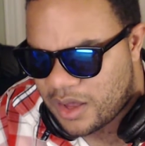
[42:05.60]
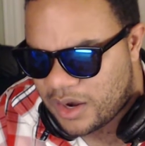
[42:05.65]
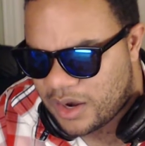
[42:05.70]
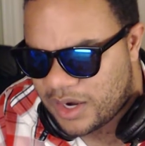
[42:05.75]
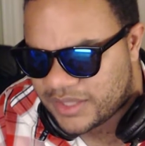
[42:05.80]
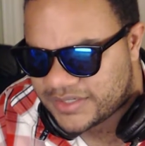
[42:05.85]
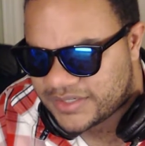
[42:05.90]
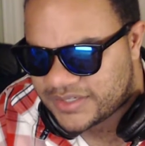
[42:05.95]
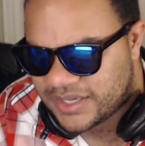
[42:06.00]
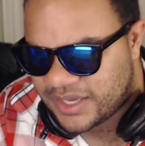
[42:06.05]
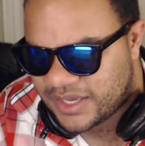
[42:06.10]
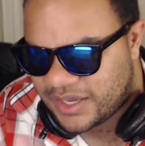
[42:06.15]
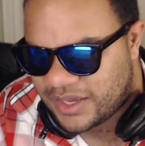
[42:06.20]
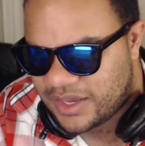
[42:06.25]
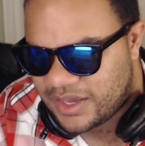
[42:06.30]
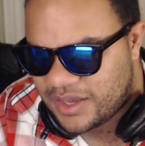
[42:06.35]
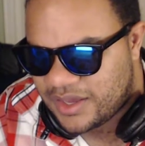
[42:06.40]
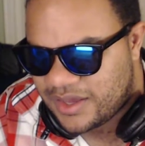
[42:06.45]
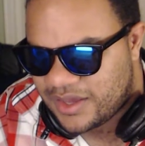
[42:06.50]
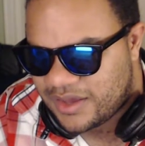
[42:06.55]
let's see.
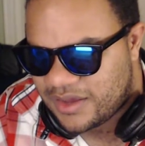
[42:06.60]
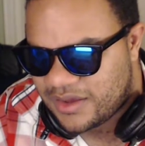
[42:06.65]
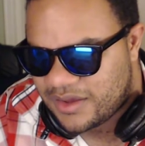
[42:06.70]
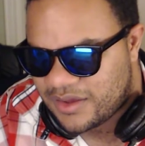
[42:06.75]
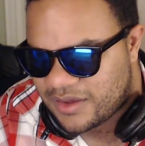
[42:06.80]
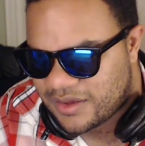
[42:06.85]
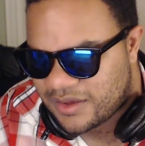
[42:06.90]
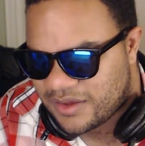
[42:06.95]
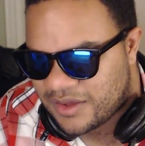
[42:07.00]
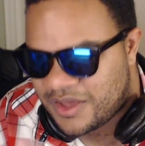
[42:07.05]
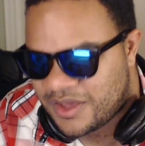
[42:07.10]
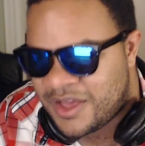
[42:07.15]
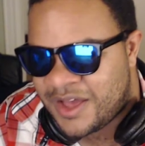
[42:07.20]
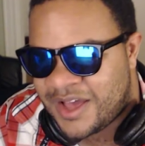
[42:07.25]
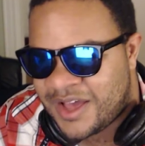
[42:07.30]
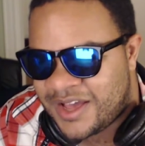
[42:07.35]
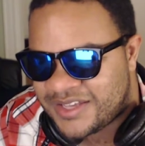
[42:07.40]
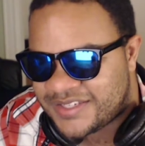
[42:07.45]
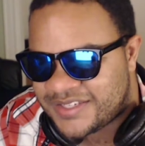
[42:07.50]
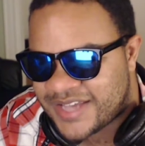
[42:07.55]

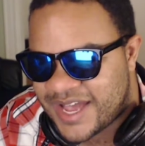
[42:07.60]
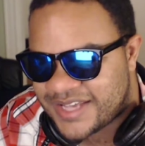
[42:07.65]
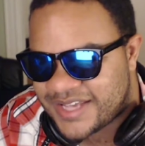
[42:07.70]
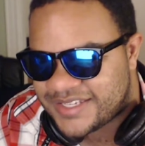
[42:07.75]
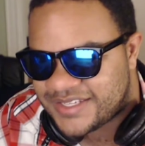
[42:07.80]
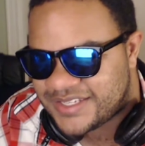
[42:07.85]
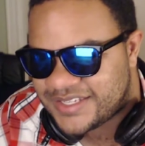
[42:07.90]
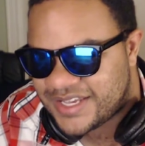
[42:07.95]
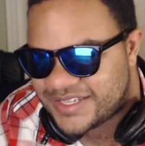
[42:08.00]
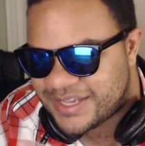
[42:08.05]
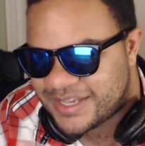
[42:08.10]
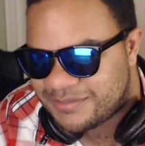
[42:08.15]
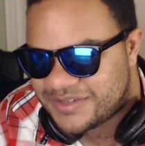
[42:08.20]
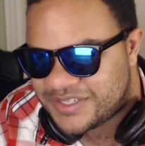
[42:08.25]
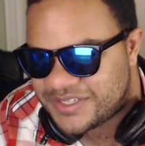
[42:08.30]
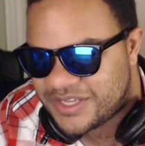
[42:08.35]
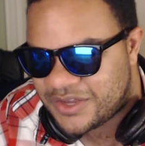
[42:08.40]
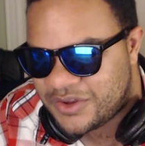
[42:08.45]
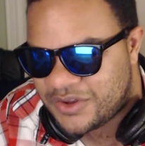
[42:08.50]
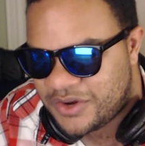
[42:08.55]
Assassin says, I'm
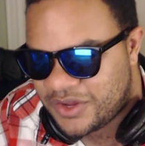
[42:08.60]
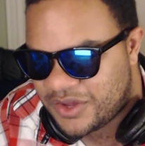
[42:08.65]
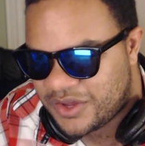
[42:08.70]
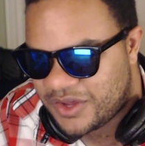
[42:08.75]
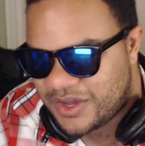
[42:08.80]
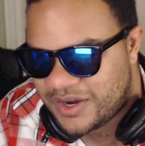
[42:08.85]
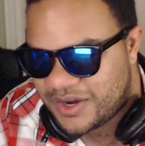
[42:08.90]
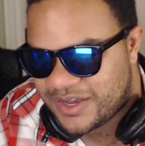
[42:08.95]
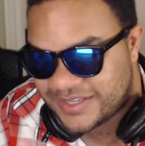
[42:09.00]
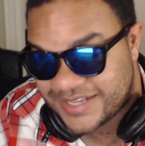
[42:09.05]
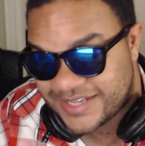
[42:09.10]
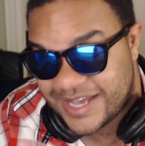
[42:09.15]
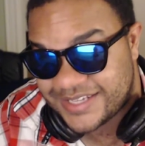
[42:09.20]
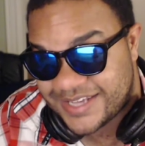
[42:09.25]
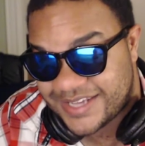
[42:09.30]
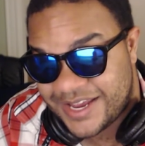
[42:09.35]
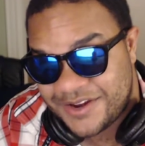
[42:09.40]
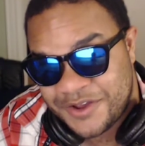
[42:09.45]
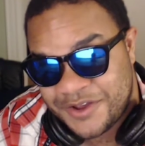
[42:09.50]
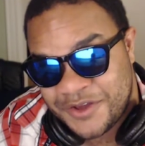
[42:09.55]
still in the hood.
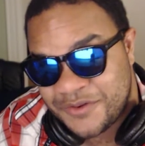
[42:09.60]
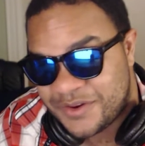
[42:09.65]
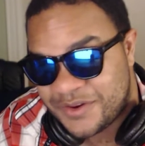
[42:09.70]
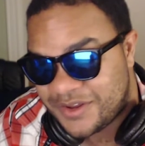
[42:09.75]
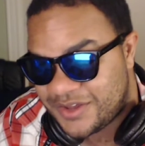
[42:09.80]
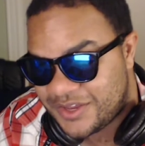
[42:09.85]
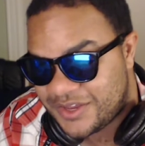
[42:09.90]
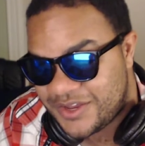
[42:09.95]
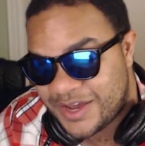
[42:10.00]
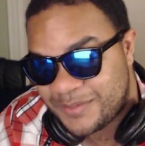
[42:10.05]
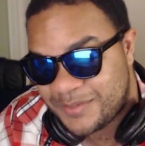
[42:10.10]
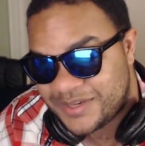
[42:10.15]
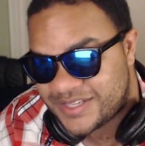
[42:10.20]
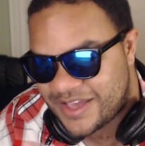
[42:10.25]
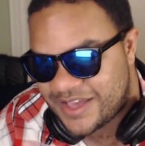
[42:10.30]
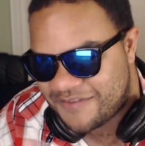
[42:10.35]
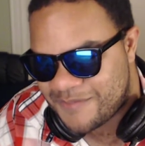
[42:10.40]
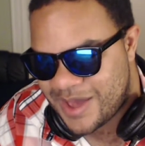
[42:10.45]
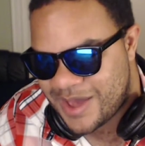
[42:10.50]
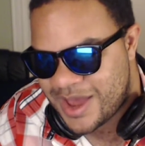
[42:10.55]
Assassin, I know you in the hood. You gotta be
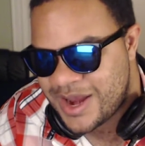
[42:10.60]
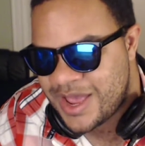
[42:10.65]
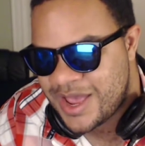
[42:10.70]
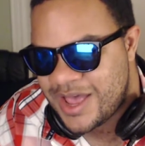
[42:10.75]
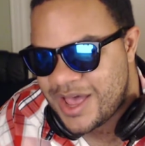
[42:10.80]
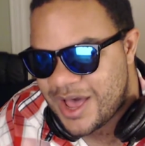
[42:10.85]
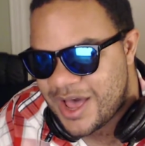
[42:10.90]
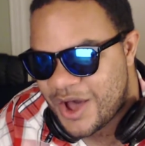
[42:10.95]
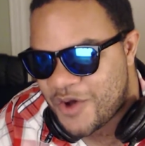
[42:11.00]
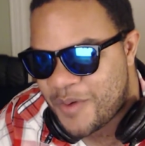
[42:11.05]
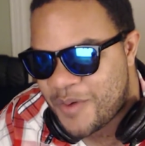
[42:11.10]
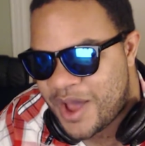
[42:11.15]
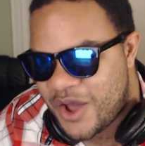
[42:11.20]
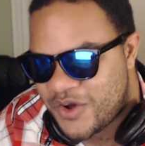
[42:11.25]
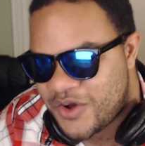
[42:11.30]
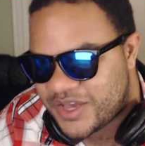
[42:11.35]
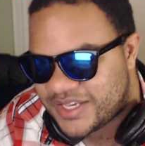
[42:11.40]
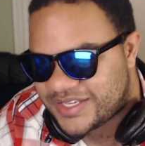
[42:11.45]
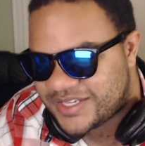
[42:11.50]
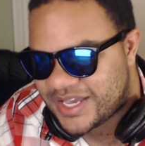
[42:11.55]
safe, man. Oh, my
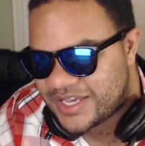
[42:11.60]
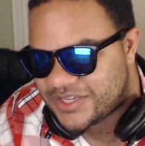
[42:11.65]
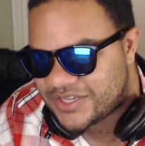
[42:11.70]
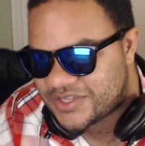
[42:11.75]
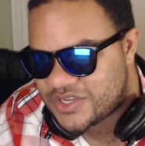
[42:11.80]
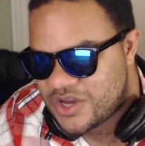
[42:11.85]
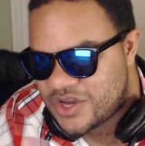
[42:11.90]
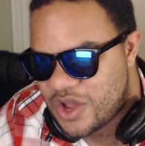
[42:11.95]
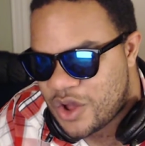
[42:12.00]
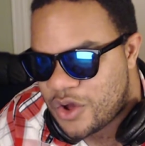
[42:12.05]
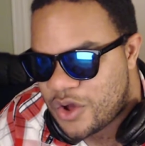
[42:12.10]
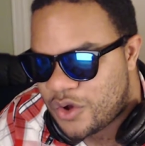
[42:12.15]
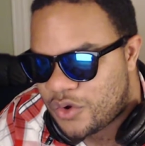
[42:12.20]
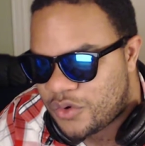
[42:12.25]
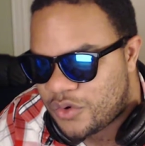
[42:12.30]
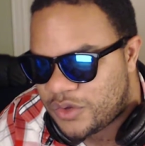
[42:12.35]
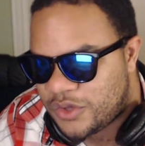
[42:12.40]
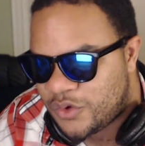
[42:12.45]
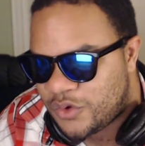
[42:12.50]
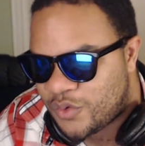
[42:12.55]
Oki says,
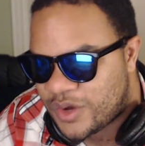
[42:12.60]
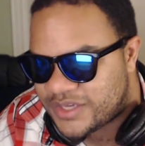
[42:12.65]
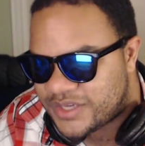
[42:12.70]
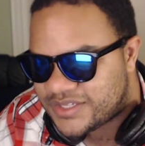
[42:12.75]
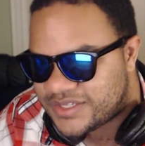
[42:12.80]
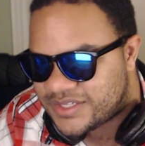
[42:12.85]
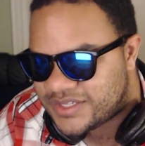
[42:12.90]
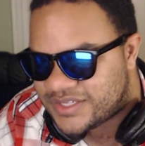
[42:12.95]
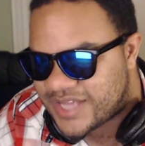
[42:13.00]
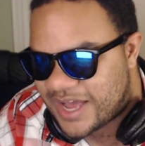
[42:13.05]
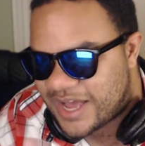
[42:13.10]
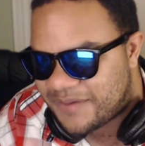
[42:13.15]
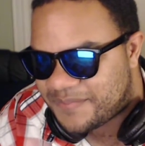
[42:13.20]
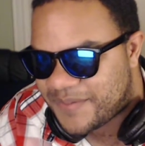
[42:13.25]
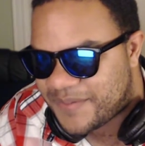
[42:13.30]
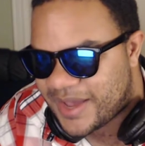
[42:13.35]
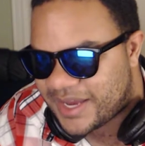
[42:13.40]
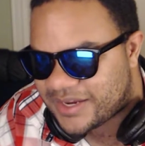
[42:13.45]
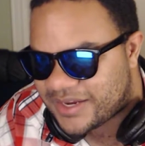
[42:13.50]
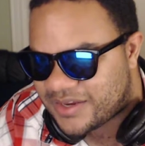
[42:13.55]
no, you wasn't
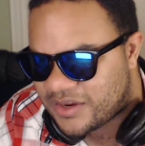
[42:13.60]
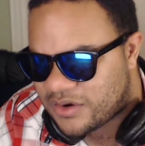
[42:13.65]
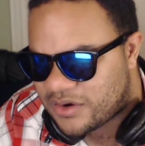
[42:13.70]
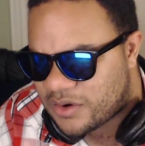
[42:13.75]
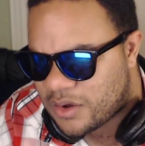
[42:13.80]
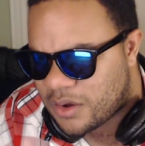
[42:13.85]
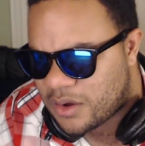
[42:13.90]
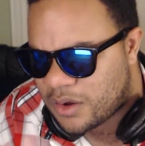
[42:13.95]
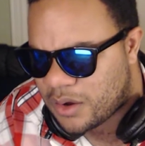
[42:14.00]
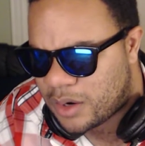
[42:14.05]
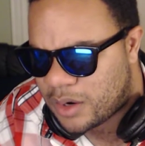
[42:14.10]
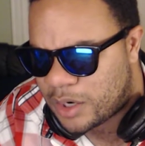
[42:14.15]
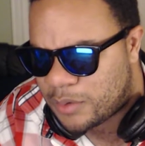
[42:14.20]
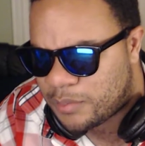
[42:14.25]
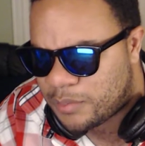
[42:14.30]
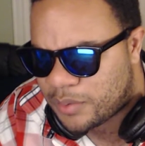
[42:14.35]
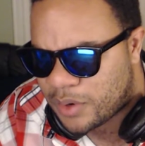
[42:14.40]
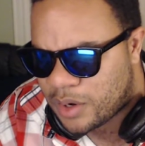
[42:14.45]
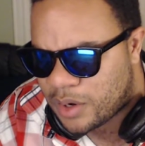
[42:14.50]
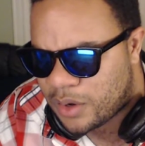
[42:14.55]
stop acting
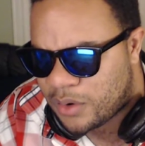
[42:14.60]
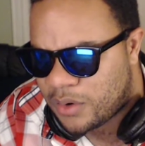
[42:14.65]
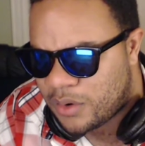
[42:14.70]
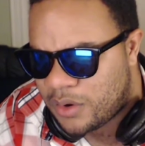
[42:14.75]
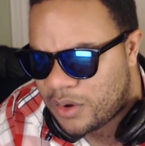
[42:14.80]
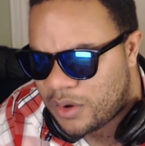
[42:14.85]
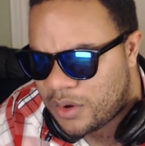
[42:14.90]
hard, bro.